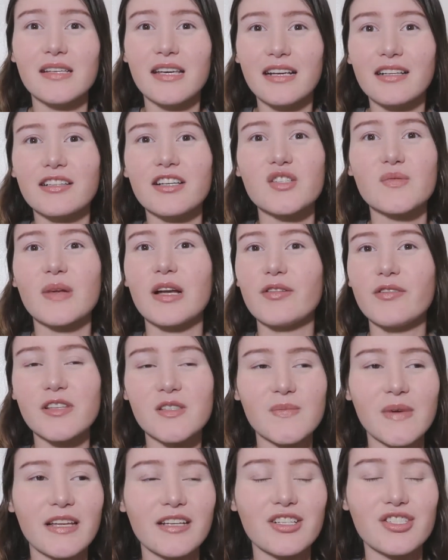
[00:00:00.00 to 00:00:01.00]
English, but I know
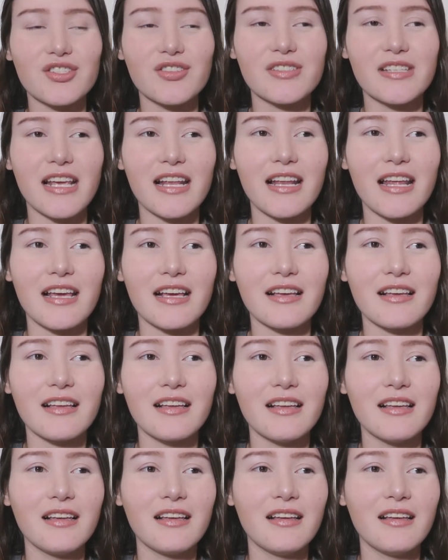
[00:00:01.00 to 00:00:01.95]
in Spanish you say, like,